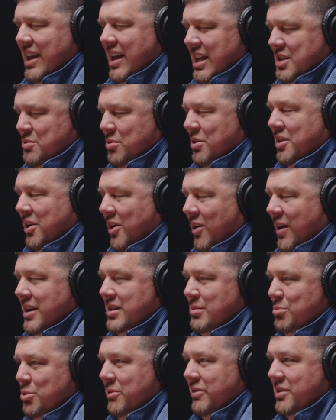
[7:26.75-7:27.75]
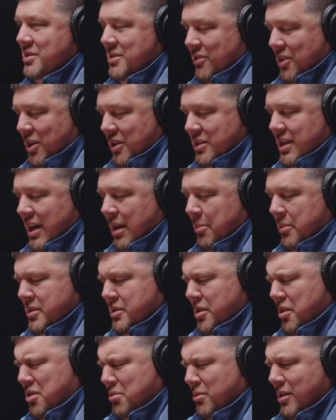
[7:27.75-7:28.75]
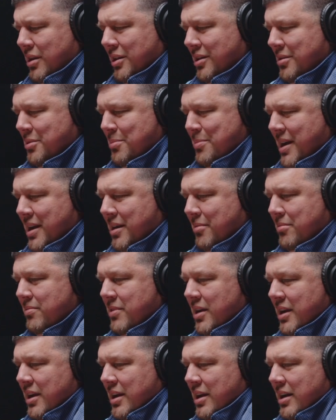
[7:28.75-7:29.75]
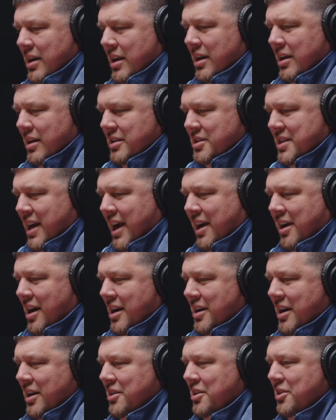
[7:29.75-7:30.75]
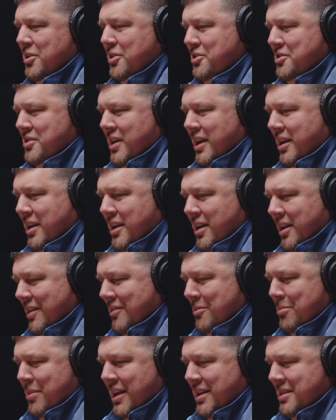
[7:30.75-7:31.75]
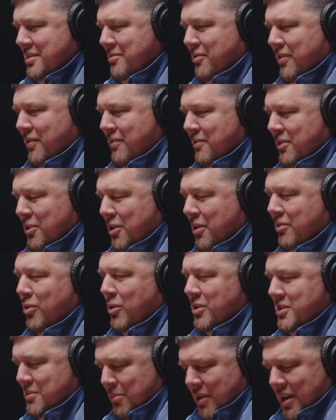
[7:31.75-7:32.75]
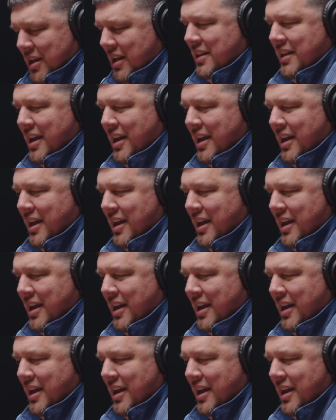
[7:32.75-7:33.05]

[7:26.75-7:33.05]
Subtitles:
It's one of the greatest movies of all time. It's a thriller about a psychotic dude trying to kill everybody, look for his money, and they.